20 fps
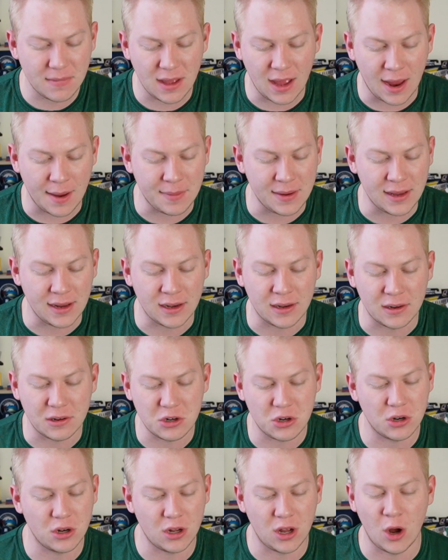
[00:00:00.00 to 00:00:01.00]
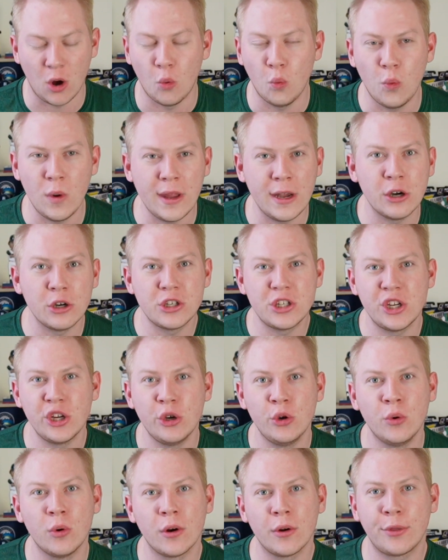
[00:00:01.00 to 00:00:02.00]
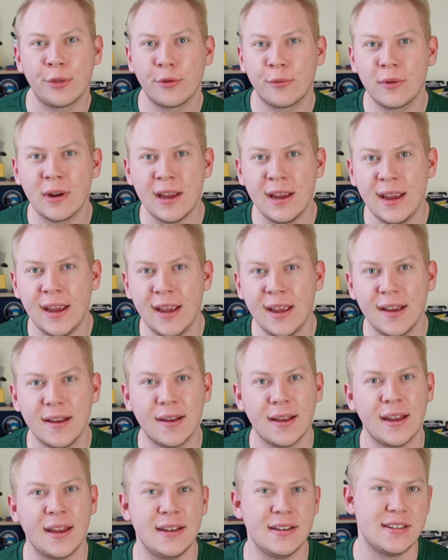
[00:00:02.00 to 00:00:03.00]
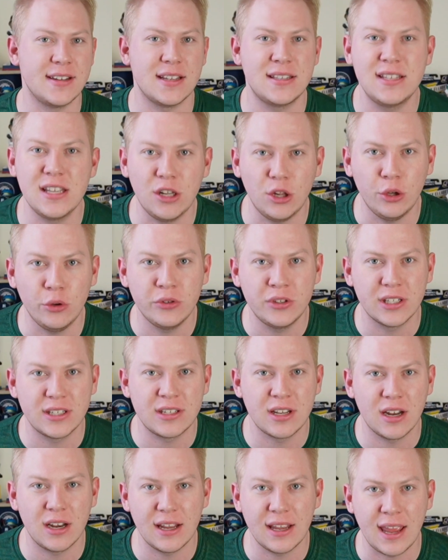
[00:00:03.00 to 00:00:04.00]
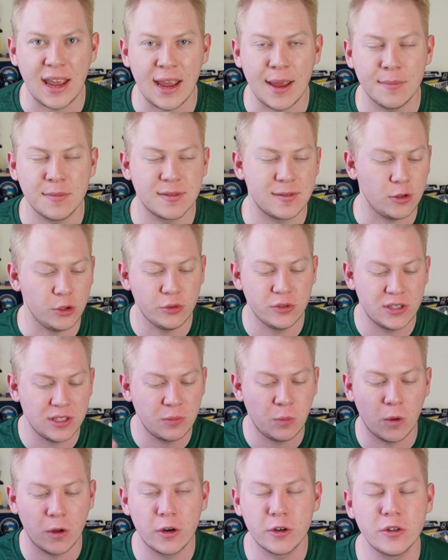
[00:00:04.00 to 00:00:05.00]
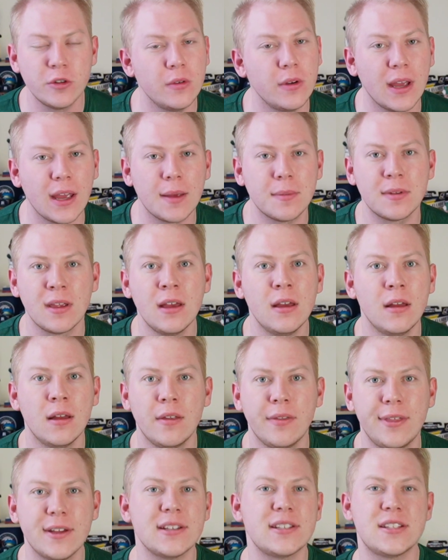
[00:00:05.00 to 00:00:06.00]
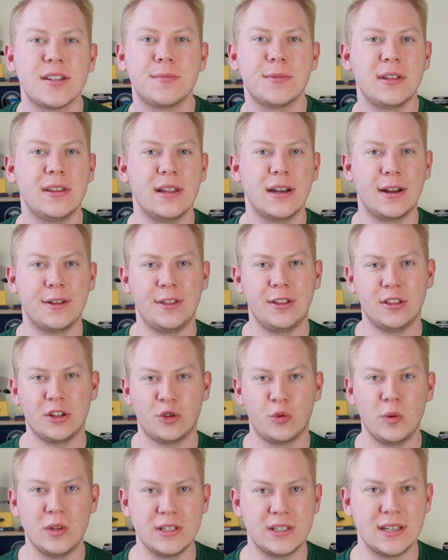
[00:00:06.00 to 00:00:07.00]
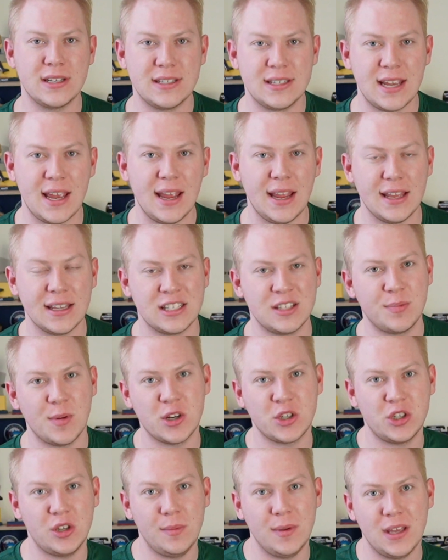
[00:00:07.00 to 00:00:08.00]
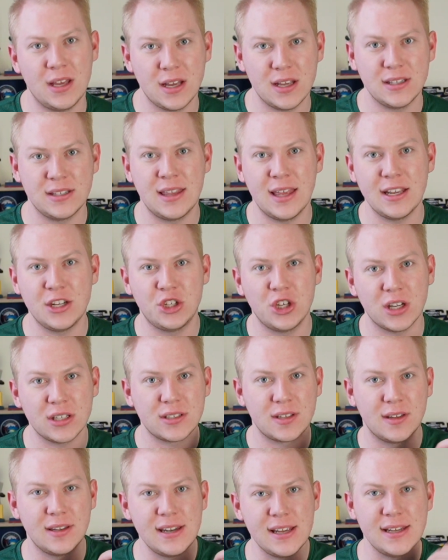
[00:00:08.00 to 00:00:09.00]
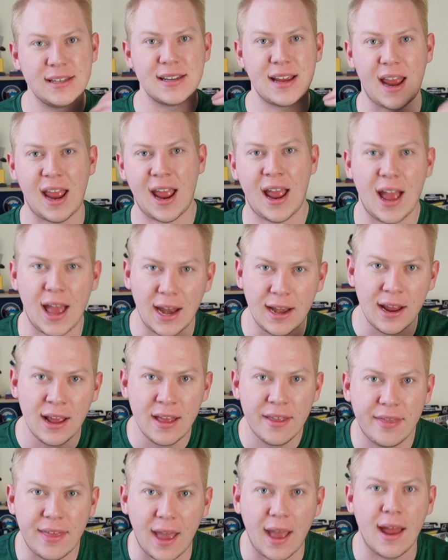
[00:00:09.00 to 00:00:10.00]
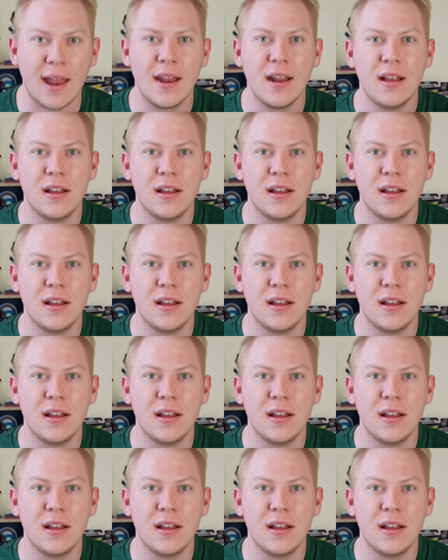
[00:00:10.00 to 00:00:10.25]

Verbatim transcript: I mean, a win or two or three and doesn't lose a ton of games, loses one or two games, that's something that I think the Twins can take, especially because they just need to add that